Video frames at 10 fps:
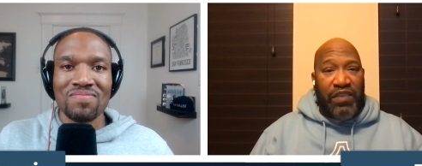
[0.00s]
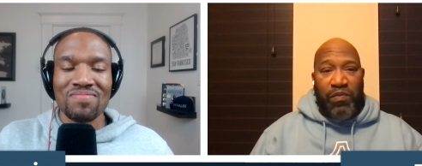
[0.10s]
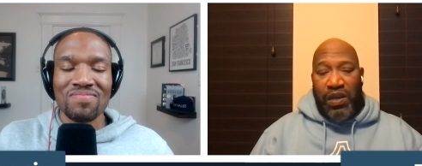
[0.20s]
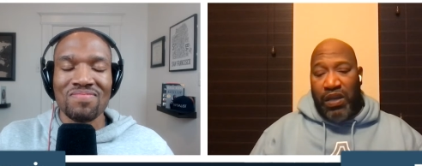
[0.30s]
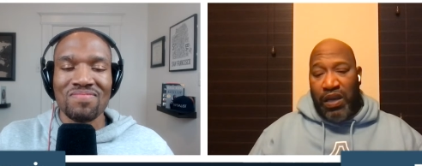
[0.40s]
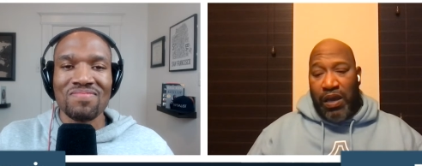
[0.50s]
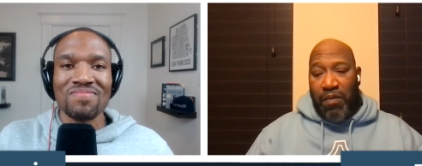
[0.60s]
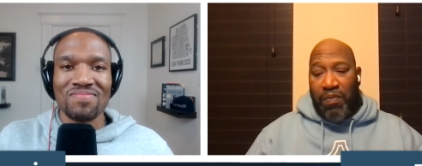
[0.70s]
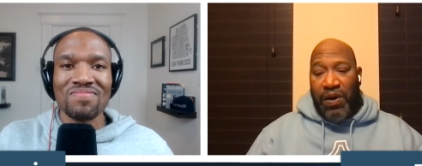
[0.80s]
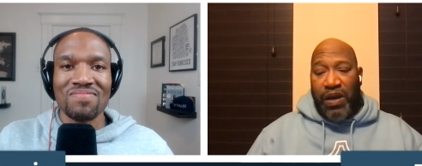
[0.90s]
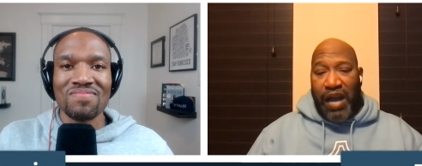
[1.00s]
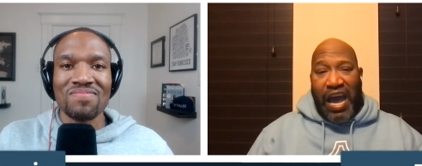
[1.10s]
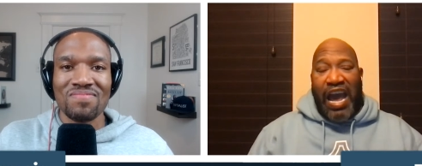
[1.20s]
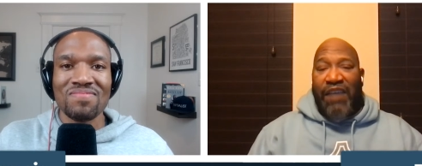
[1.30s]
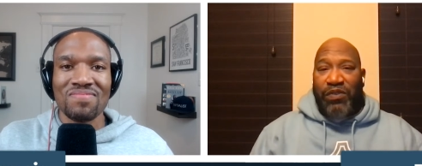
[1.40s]
Speaker 1: lead me, but
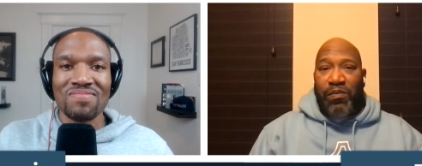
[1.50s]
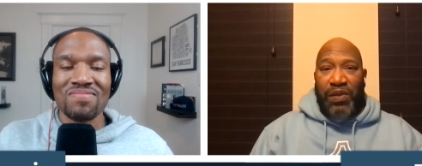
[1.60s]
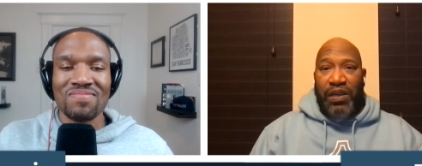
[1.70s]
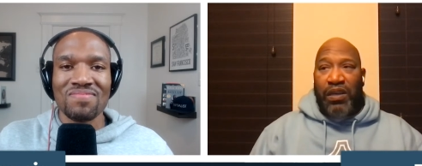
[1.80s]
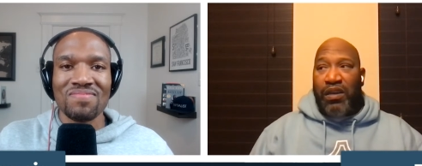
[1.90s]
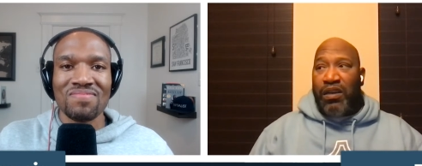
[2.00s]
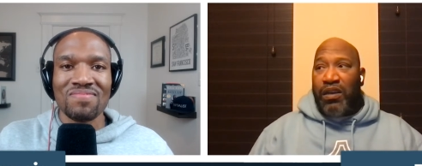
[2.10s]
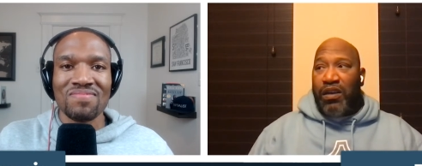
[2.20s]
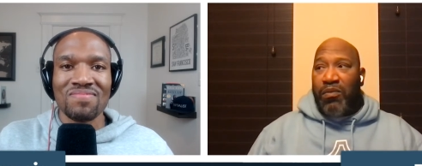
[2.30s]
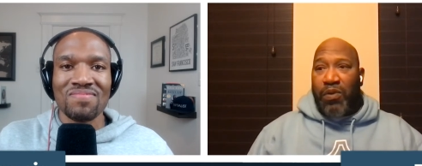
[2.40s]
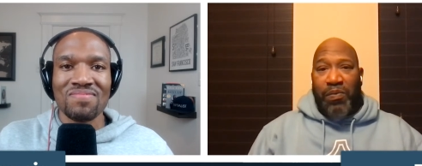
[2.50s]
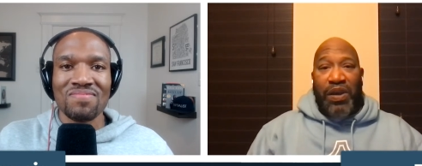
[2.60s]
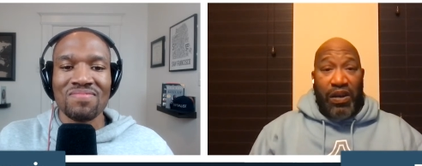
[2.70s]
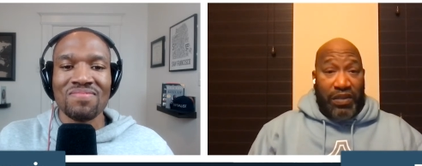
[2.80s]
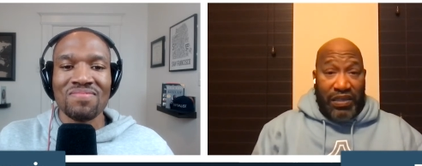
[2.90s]
I have to be
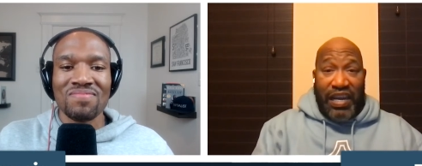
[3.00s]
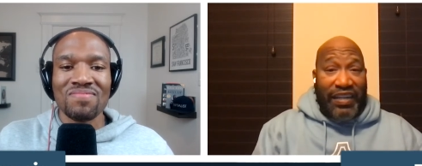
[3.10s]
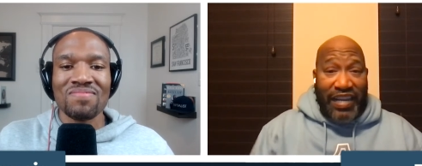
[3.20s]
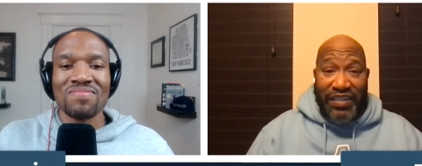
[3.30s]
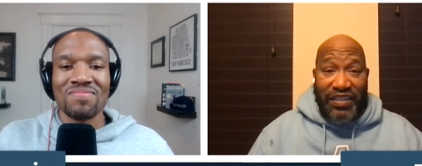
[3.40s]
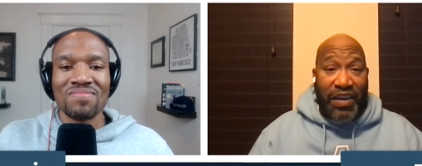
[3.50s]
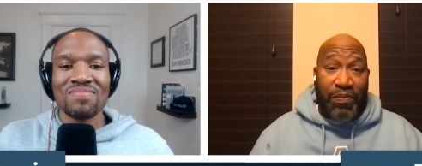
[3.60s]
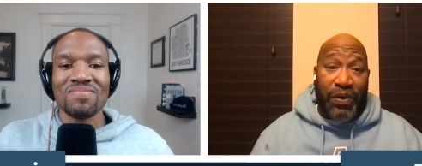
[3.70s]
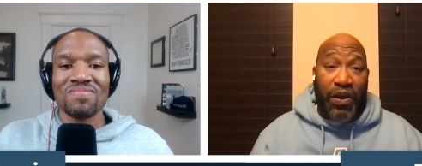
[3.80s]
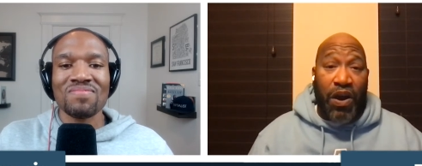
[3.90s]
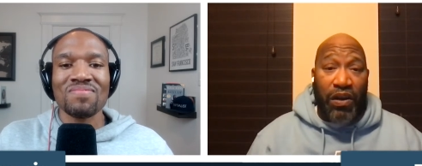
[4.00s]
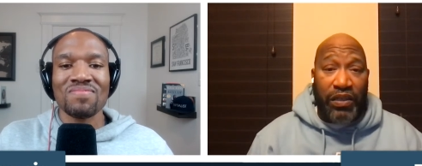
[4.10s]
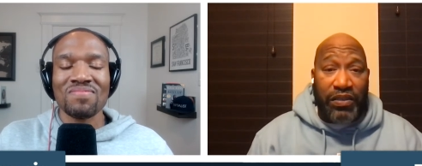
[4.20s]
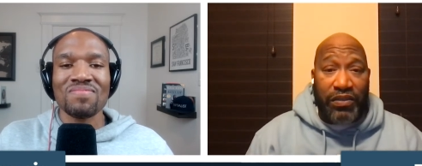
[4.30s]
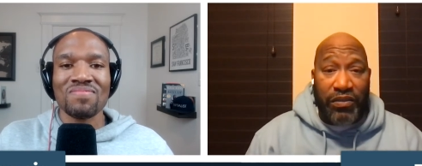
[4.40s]
prepared to take that step
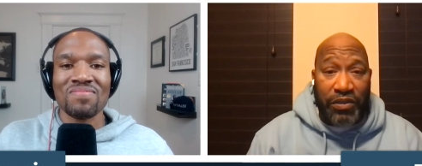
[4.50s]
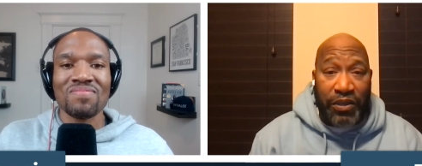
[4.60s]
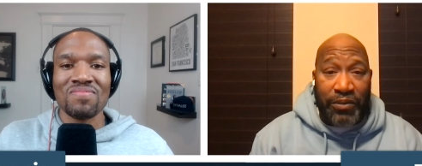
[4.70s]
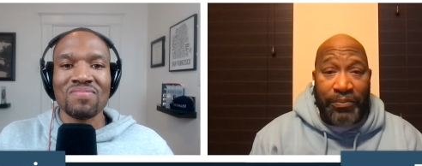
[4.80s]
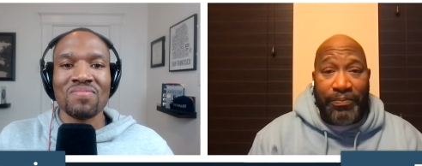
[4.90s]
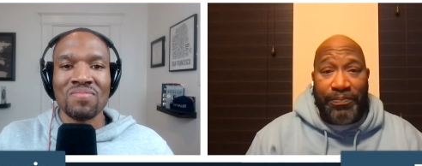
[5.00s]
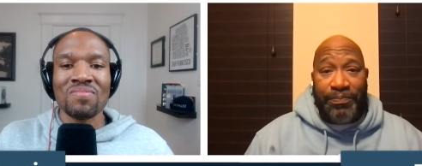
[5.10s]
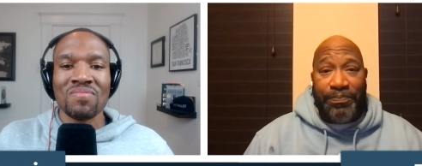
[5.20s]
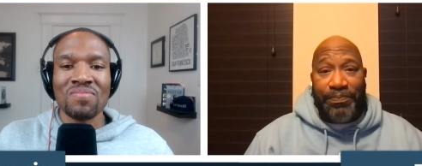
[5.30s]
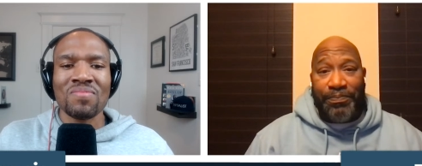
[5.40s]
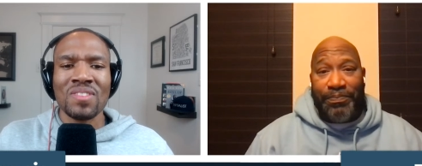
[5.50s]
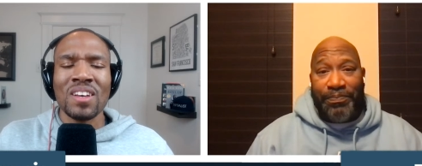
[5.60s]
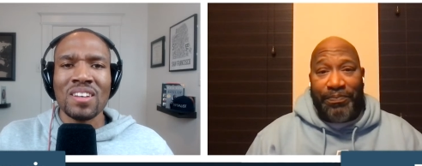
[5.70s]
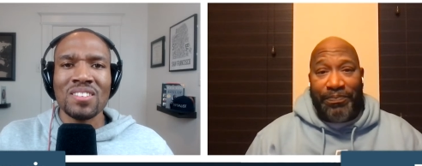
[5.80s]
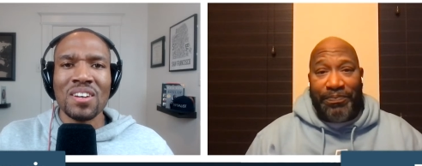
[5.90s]
regardless, you know?
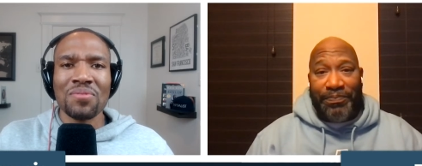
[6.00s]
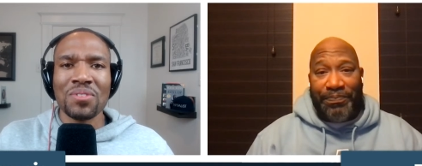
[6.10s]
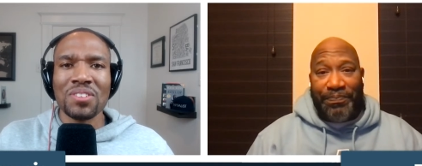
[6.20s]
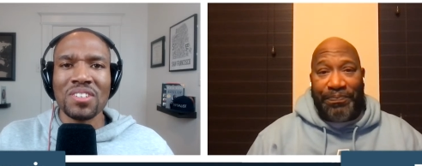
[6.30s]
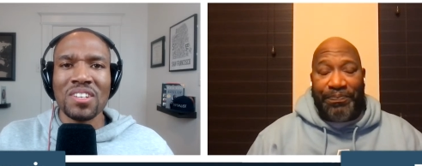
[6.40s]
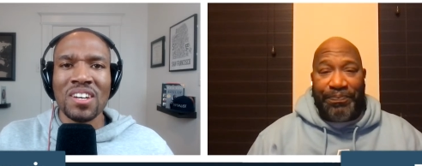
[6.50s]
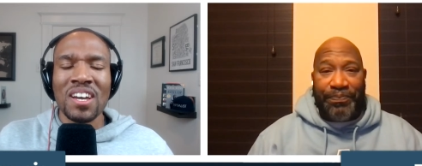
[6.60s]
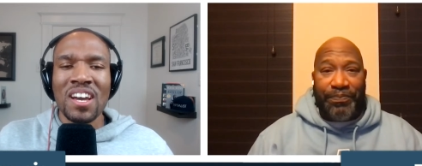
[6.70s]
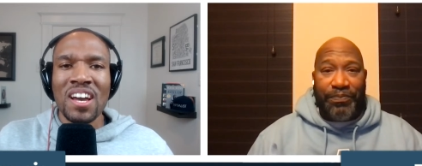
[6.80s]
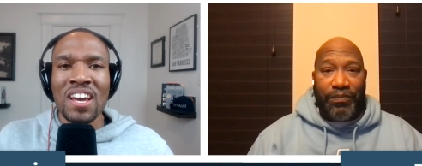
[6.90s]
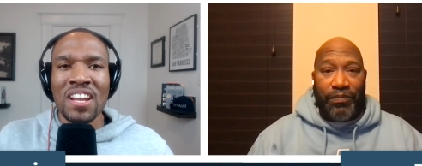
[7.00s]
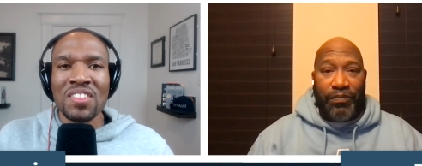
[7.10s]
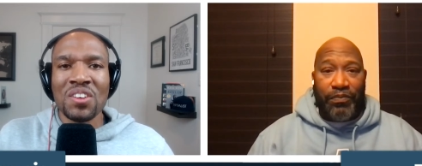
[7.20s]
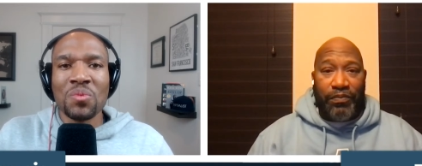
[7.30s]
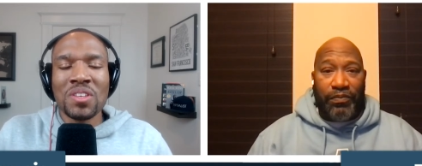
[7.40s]
Speaker 2: Definitely. And I
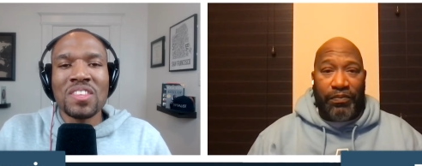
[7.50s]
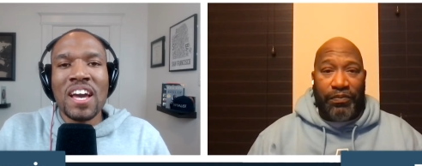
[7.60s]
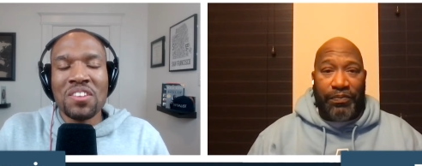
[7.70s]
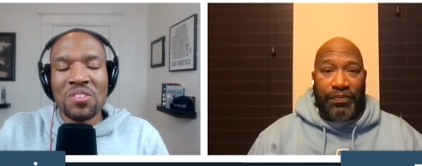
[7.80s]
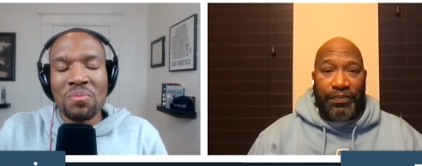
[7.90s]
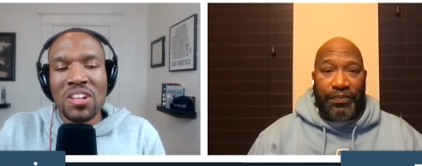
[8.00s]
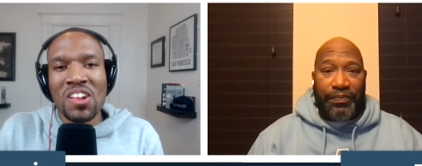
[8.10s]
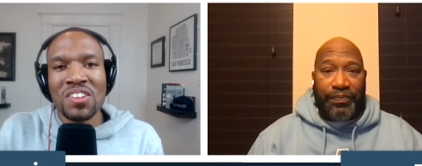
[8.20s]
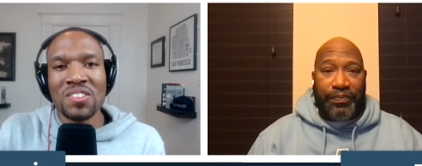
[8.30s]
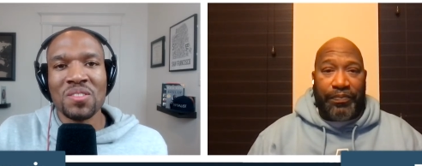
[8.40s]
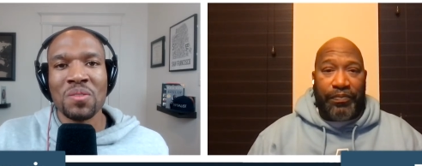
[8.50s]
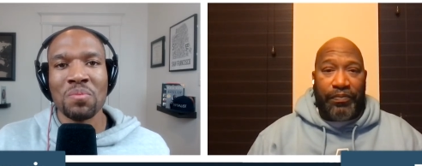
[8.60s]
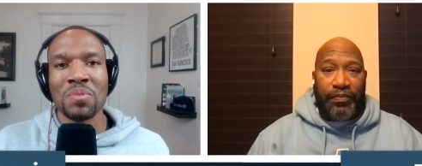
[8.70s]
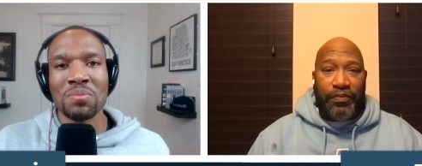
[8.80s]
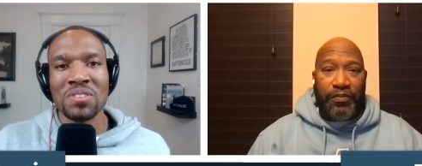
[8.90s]
think with that, you mentioned
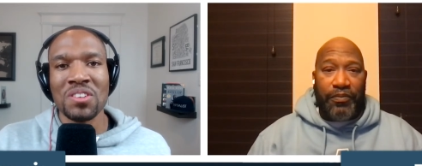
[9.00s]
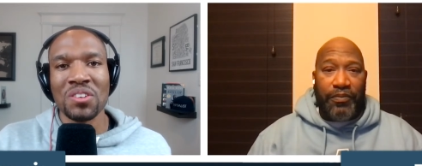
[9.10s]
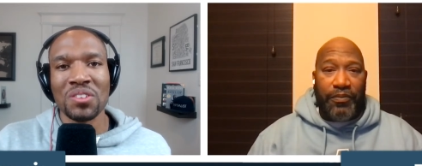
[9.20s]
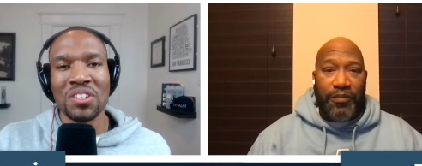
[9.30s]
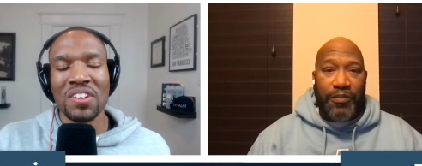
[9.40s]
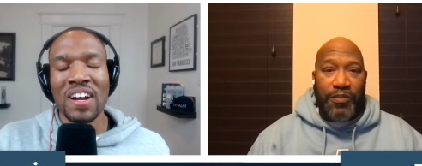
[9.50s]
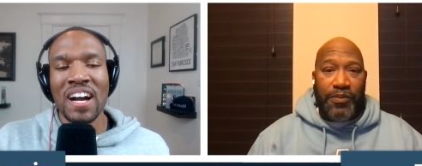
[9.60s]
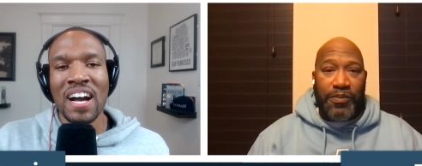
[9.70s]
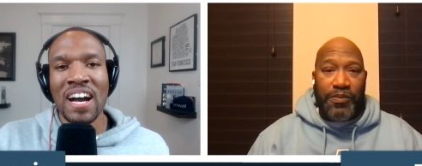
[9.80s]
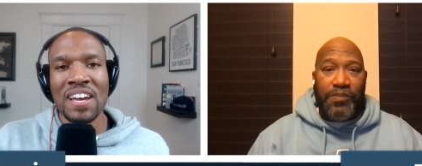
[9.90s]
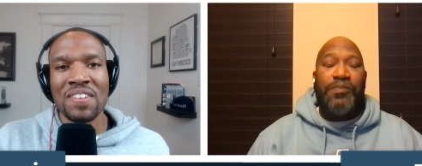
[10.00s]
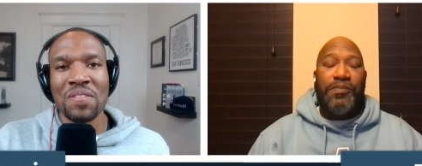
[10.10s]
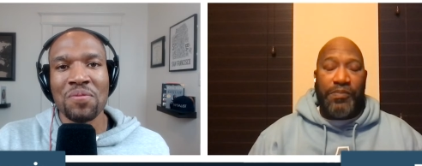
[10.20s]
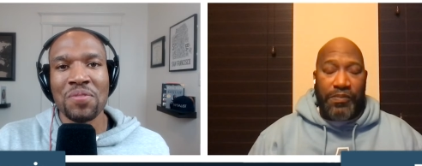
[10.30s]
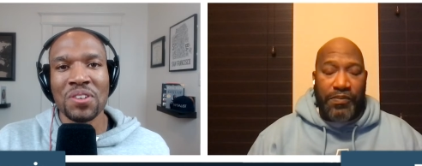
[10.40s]
Pimp C earlier. I
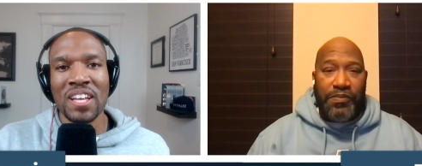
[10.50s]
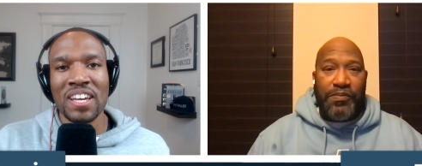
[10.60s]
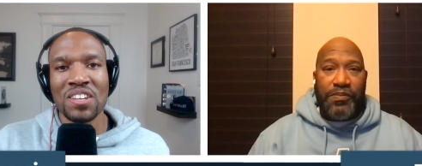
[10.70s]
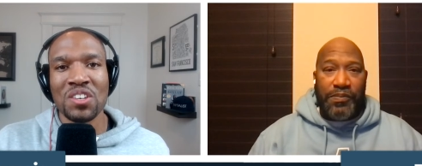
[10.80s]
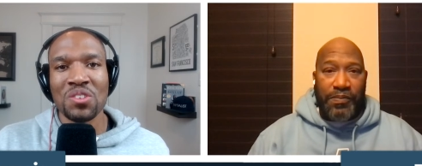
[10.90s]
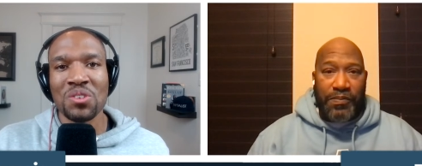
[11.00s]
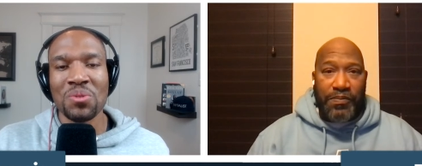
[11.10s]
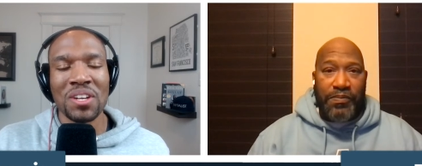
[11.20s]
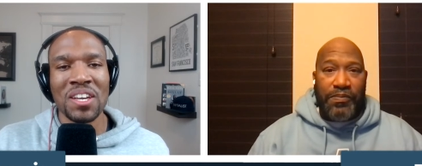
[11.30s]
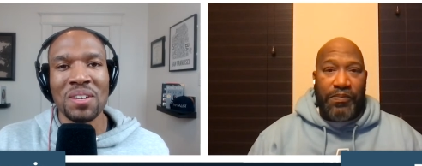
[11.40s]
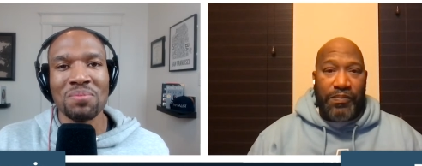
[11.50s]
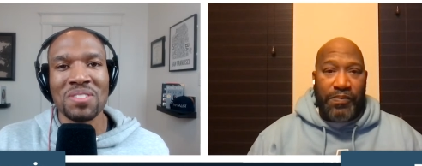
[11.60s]
feel like you and him